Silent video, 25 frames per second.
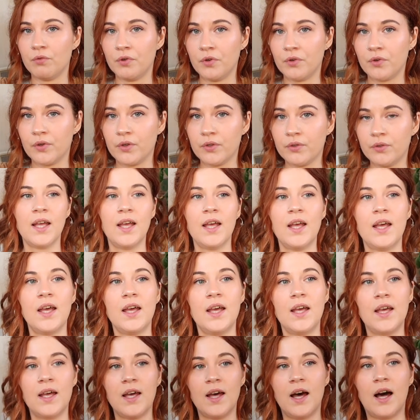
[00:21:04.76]
rural
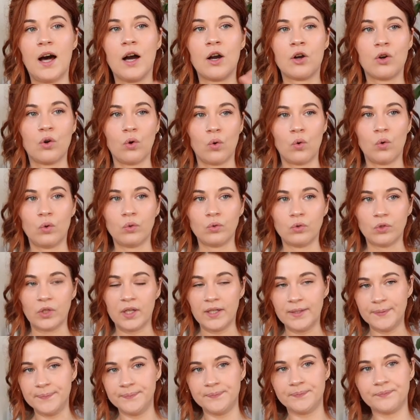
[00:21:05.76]
a goal
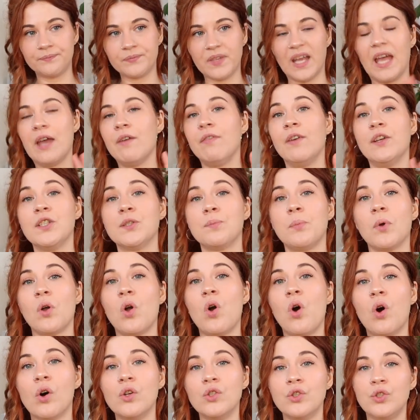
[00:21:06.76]
if it's
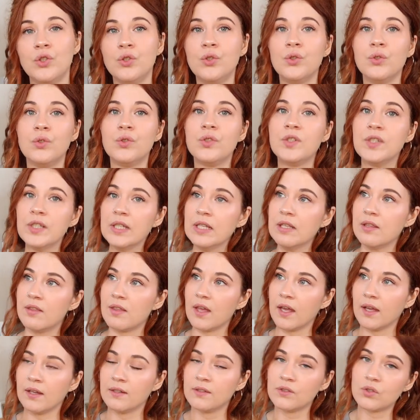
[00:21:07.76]
because you see
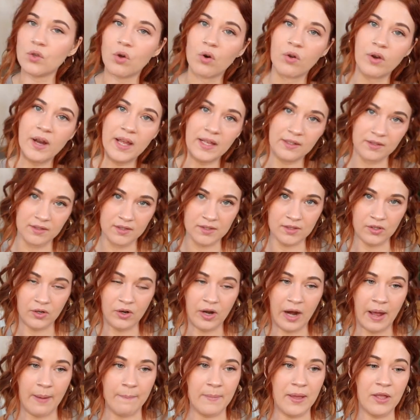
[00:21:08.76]
things on
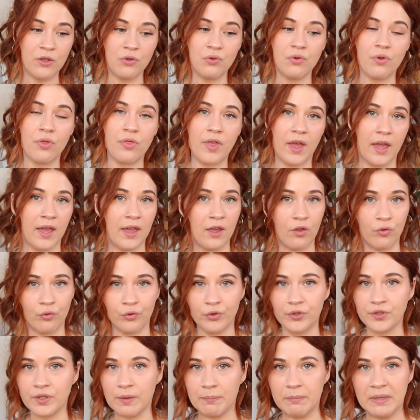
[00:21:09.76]
Instagram and you think it
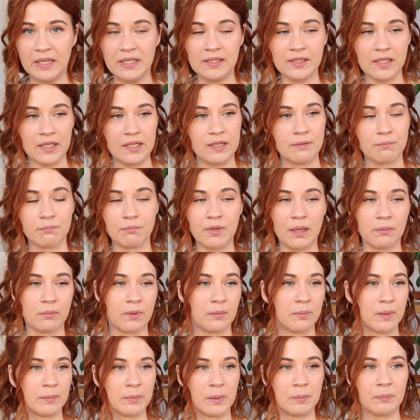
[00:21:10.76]
looks amazing and blah blah
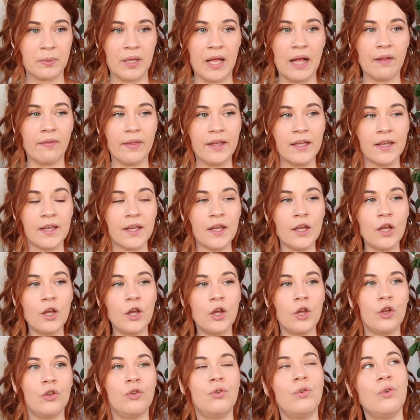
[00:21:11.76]
blah blah blah like
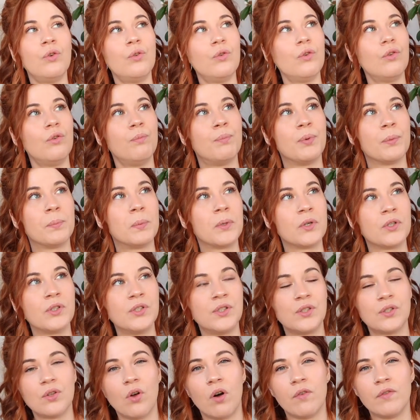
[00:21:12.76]
you
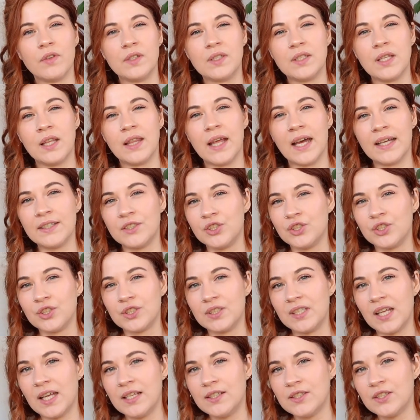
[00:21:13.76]
because obviously that's
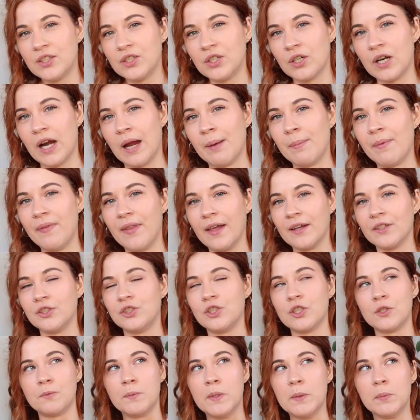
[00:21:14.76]
just Instagram and that's
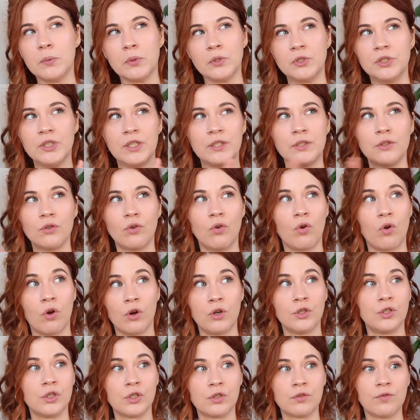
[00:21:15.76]
just people sharing
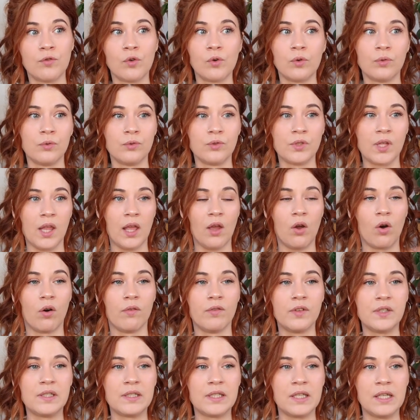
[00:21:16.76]
gorgeous photos like
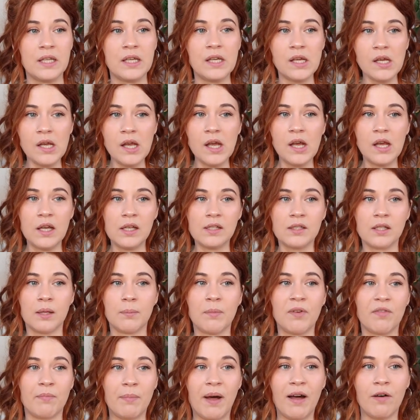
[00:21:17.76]
obviously some
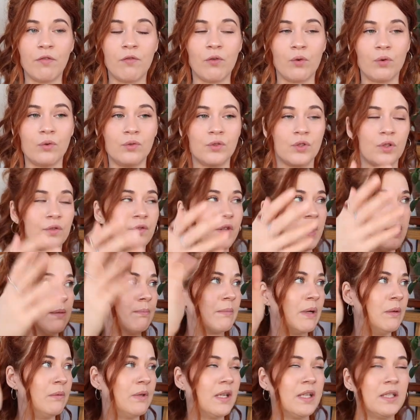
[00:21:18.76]
of my photos of like
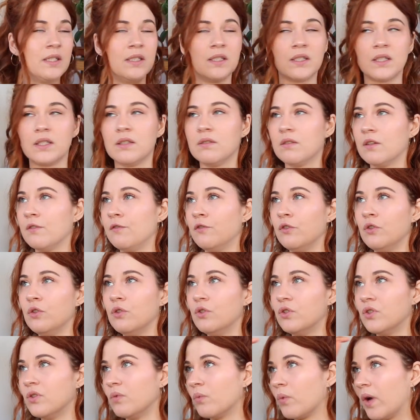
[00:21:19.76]
mountains and the
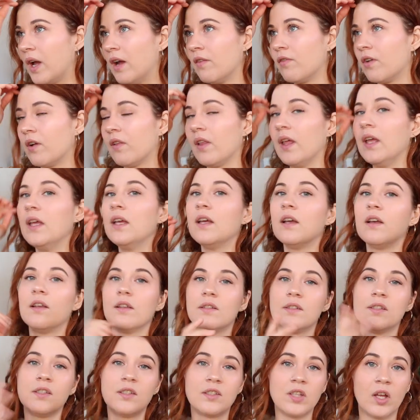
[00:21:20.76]
views and whatever like
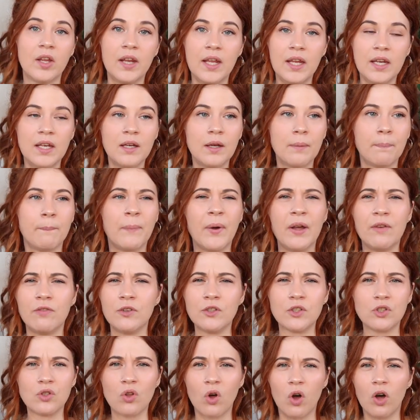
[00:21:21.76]
stunning but if
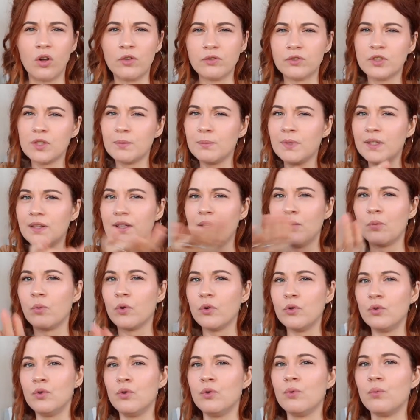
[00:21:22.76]
it's not ultimately
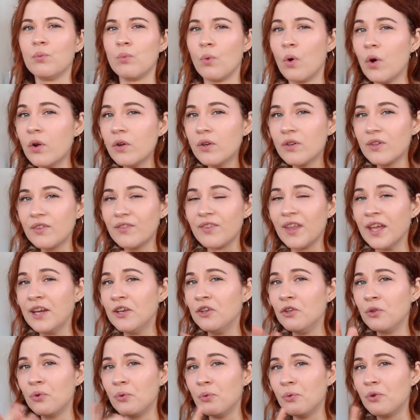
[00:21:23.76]
what you want then
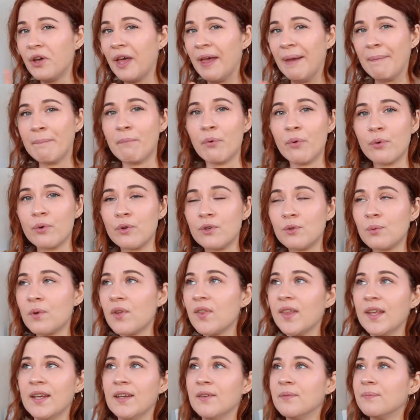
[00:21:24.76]
you'll get bored
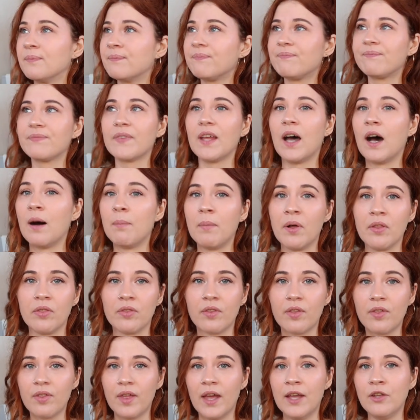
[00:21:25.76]
within a
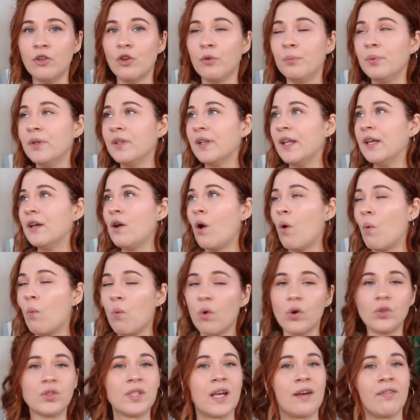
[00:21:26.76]
month and you'll be like,
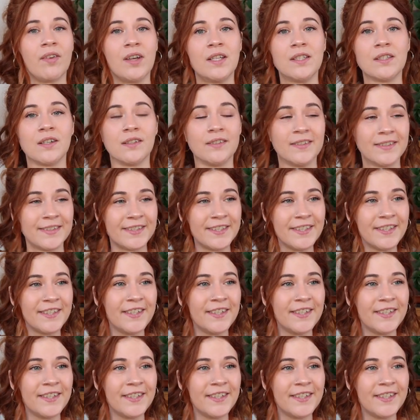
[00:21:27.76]
what have I done?